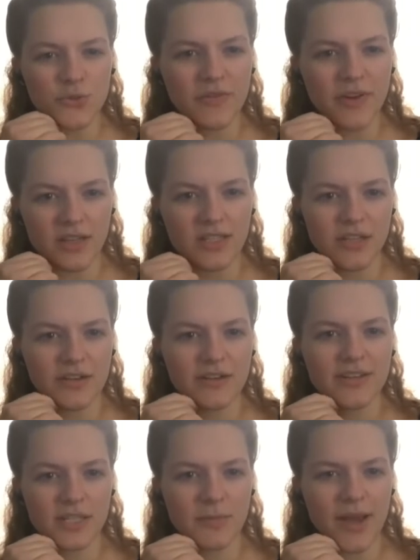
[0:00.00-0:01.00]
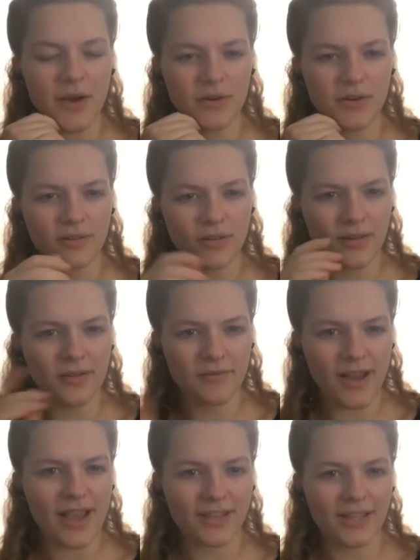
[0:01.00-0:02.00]
were very serious about
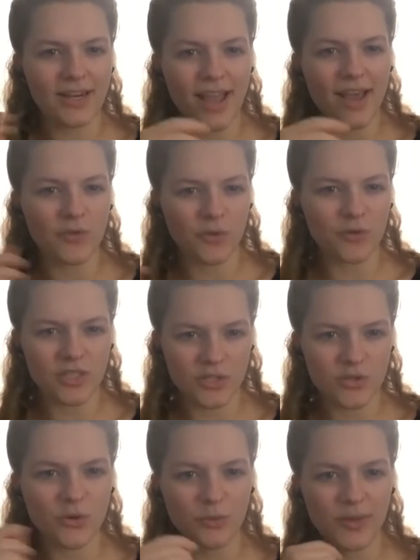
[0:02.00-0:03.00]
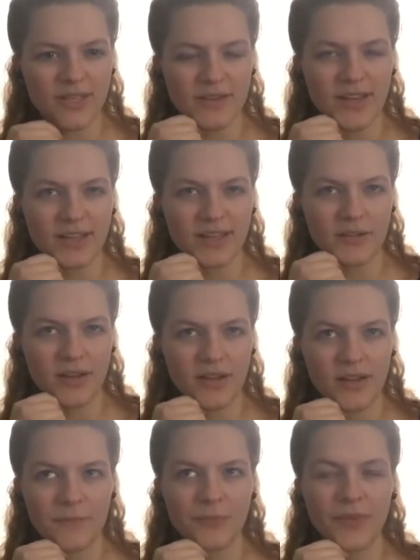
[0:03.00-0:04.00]
violin. I have an older sister who plays violin,
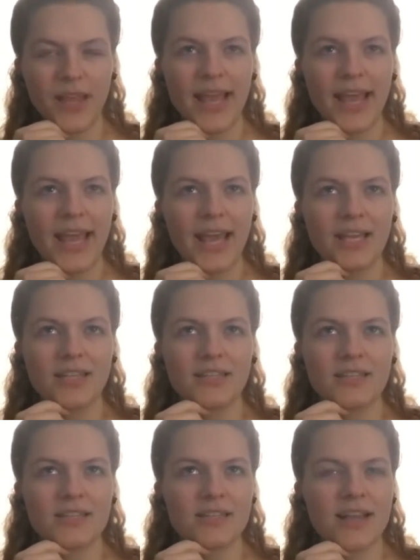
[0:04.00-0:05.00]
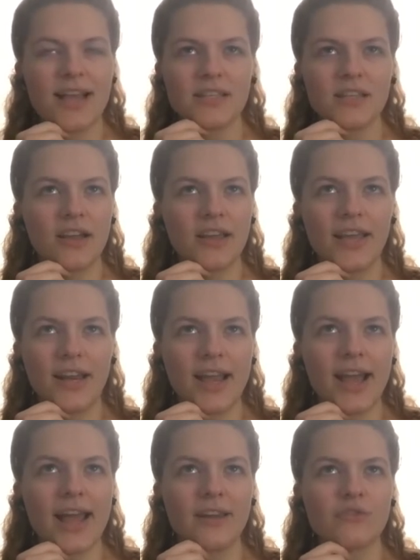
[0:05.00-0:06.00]
and as a young kid,
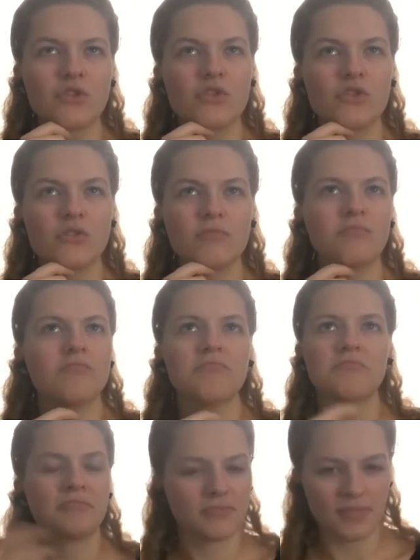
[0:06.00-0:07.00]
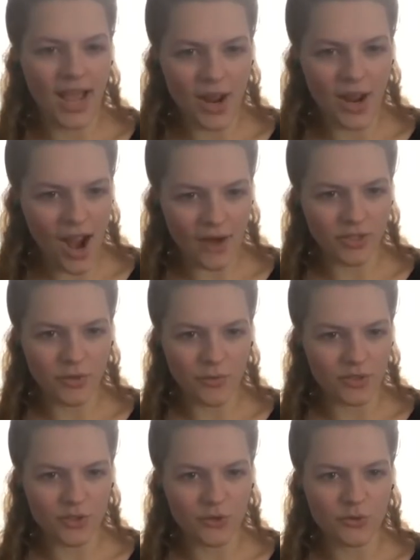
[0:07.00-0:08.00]
I really
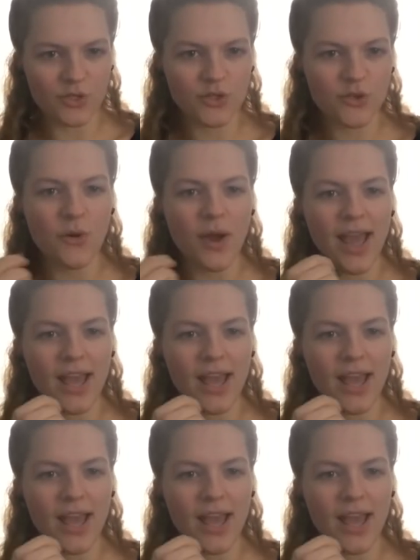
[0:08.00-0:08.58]
wanted to do it too.